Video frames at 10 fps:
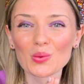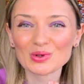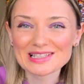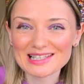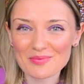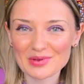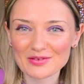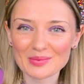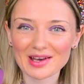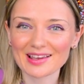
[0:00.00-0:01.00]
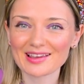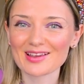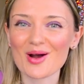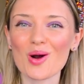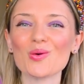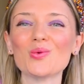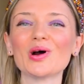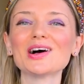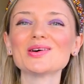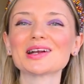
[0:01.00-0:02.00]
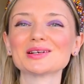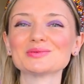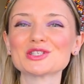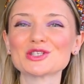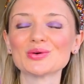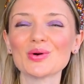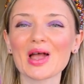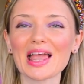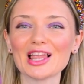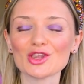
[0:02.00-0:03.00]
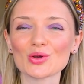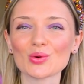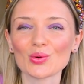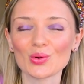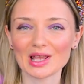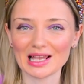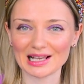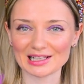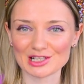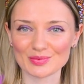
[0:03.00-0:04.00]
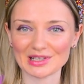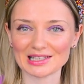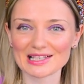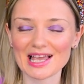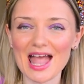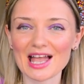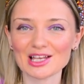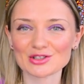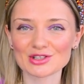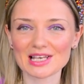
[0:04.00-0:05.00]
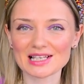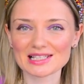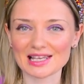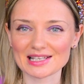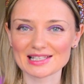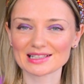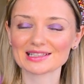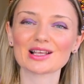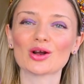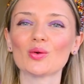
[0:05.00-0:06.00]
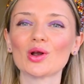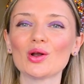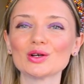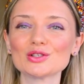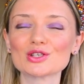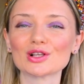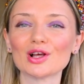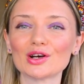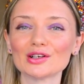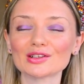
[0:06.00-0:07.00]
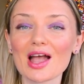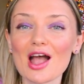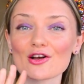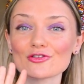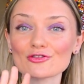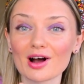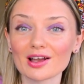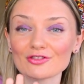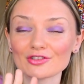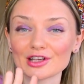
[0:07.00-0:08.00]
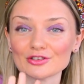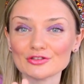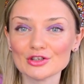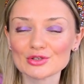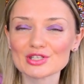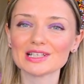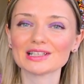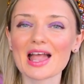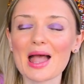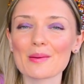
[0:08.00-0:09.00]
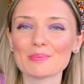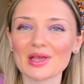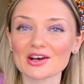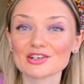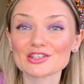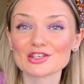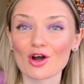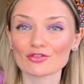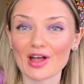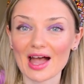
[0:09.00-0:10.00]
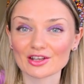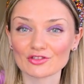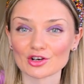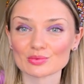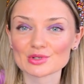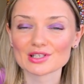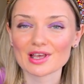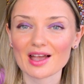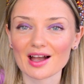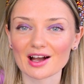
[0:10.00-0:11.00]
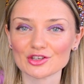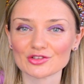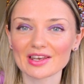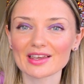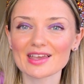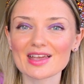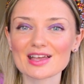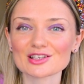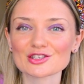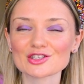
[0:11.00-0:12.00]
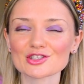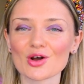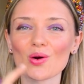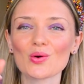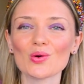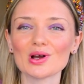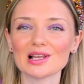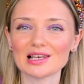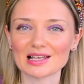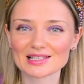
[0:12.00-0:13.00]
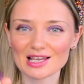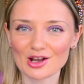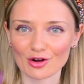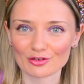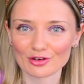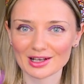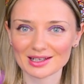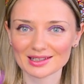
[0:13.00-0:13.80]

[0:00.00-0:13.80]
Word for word: What's up everybody! Welcome to a new English Bits. In today's lesson we're going to learn five confusing pairs of adverbs. Are you ready? So let's kick off!